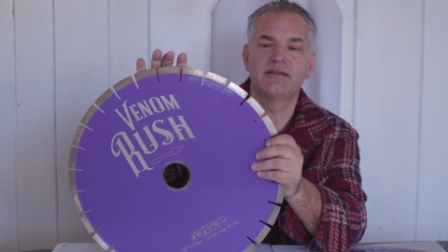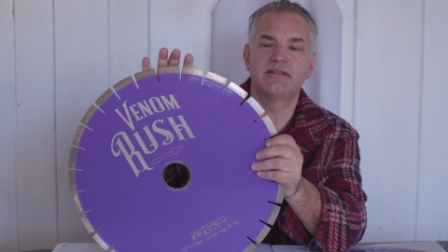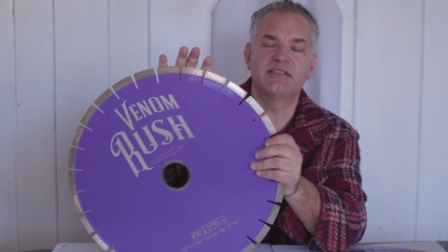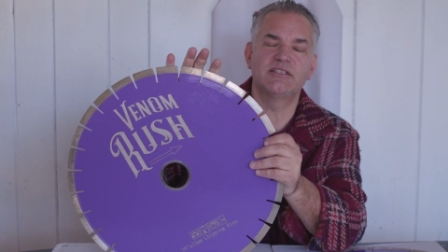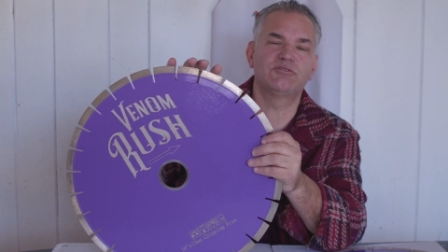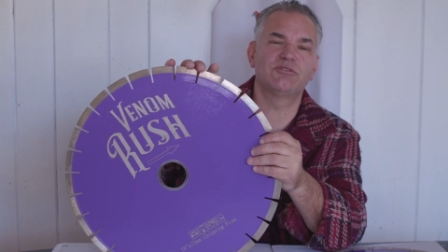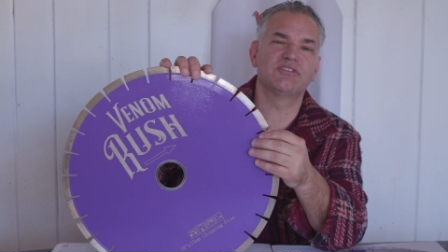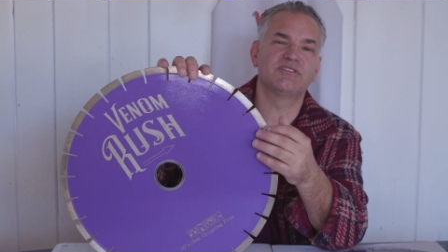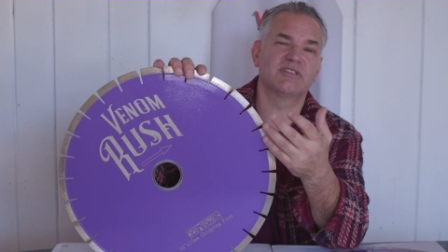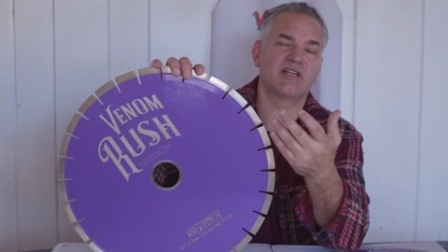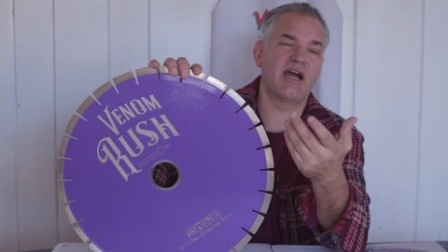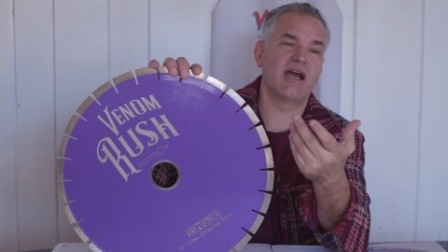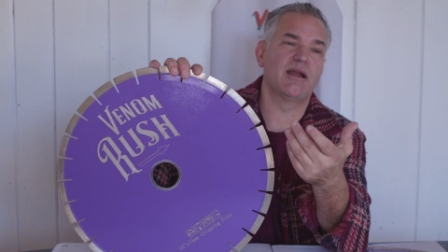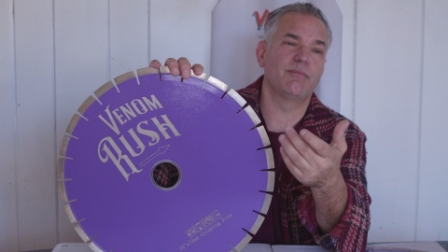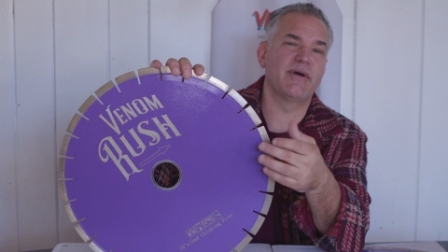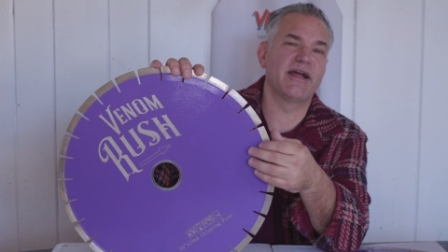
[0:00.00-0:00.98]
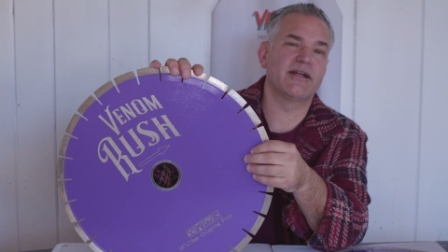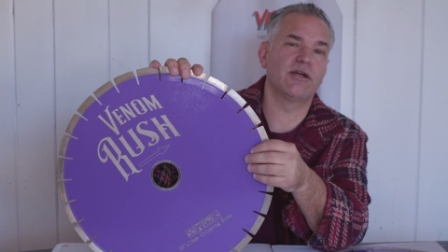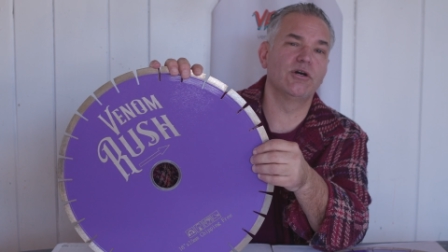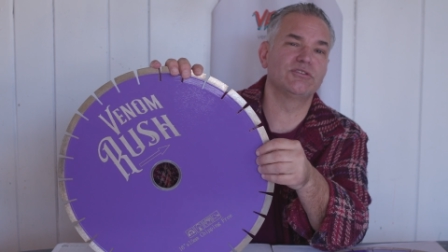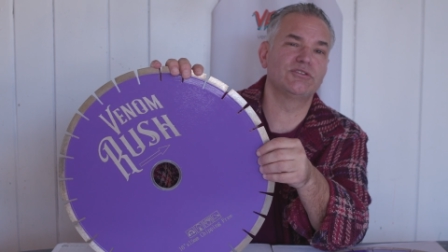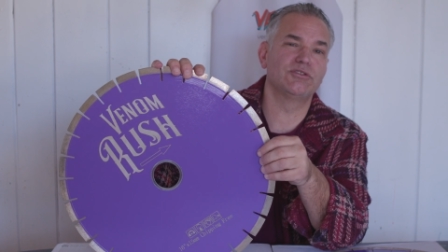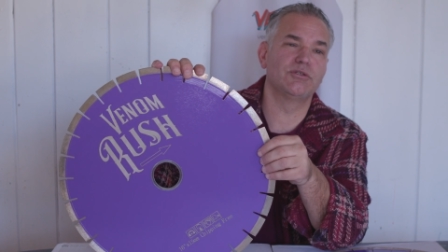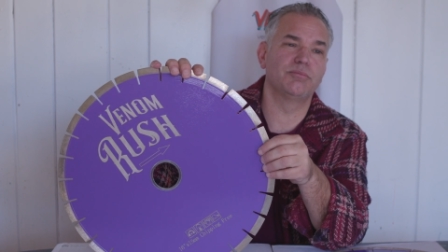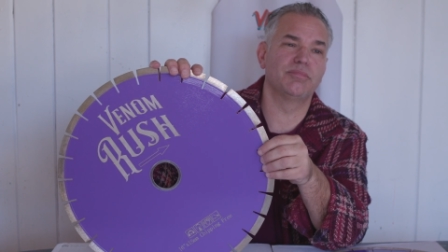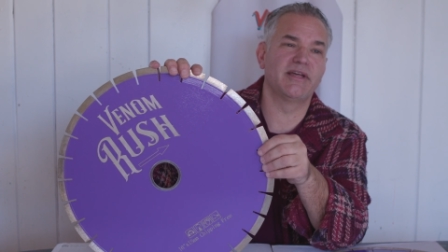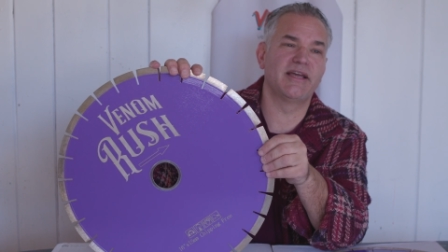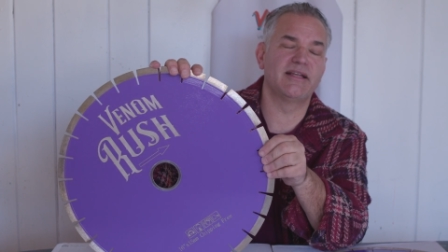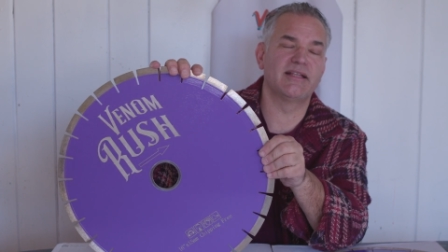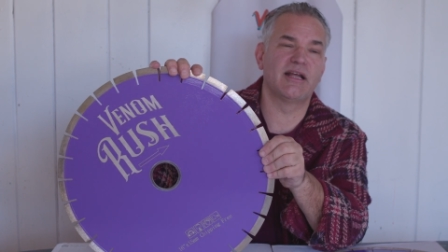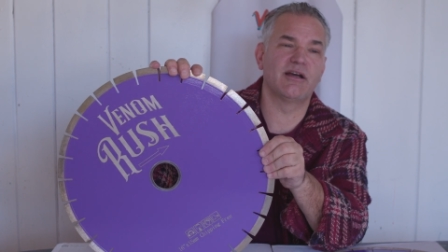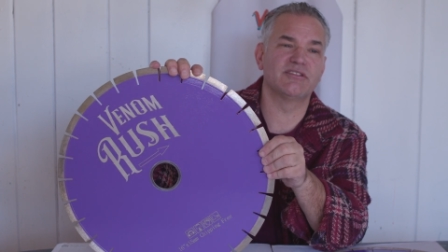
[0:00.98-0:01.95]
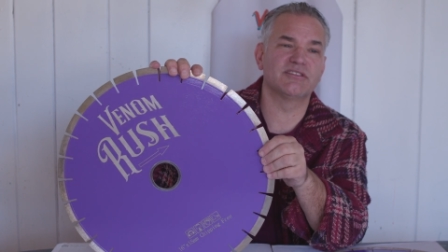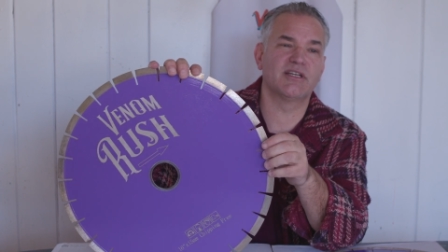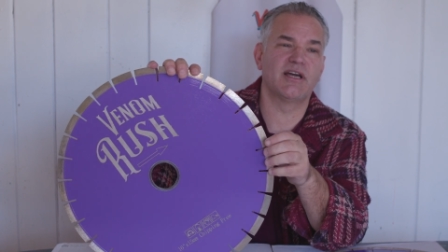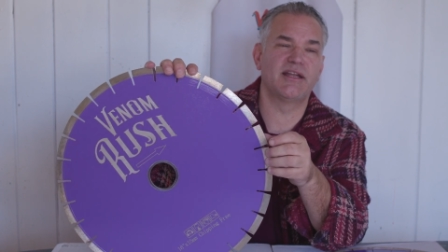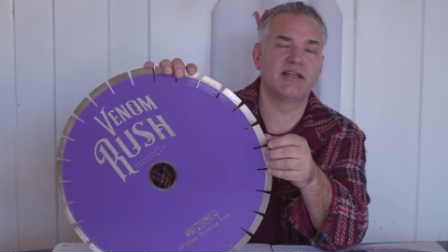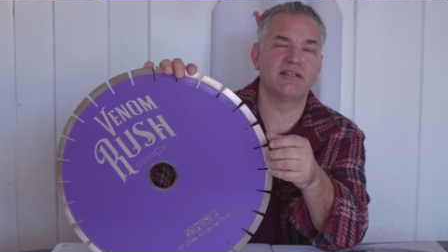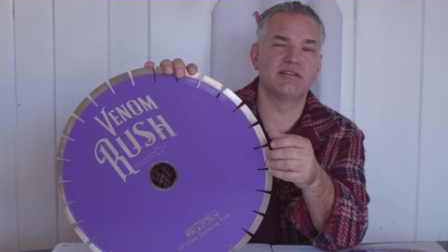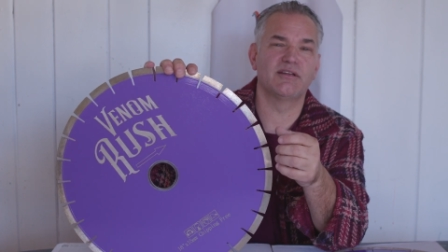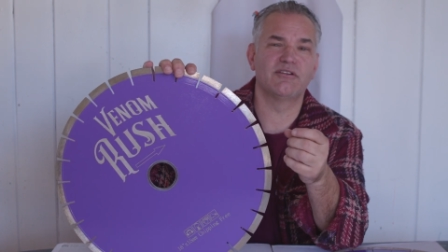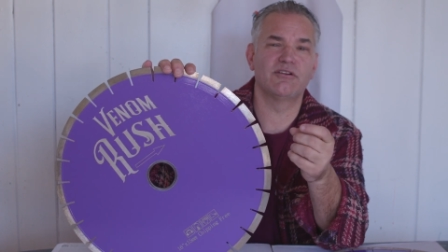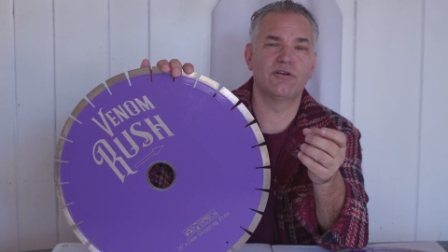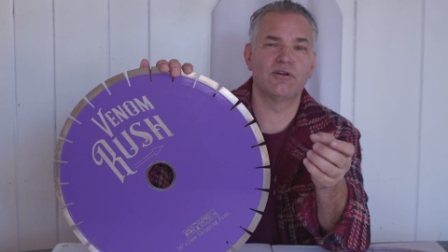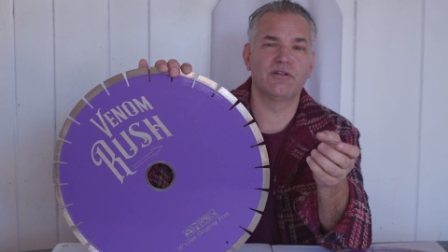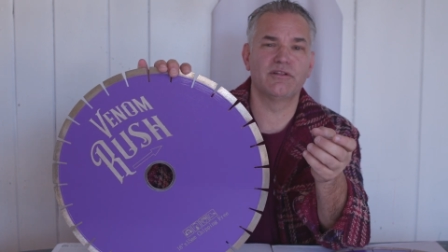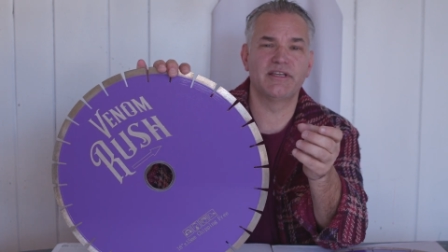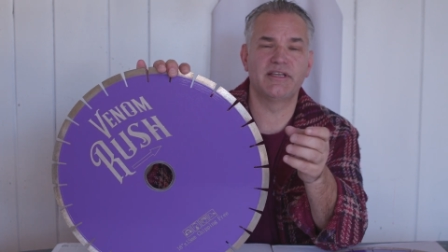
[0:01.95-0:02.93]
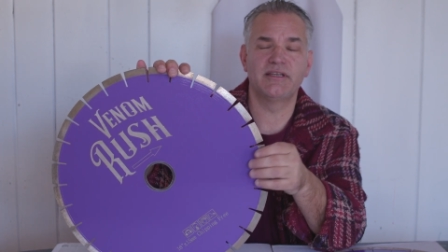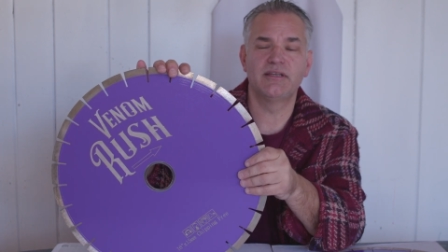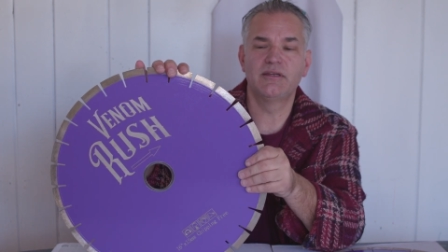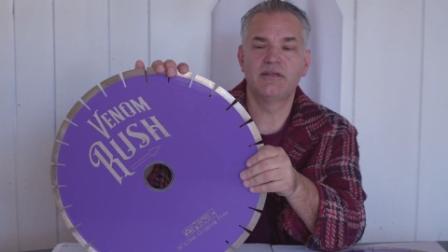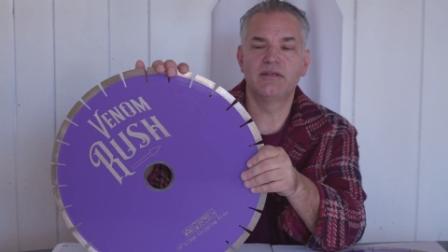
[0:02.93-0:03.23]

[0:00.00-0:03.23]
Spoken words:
this was kind of my go-to blade. I was cutting the early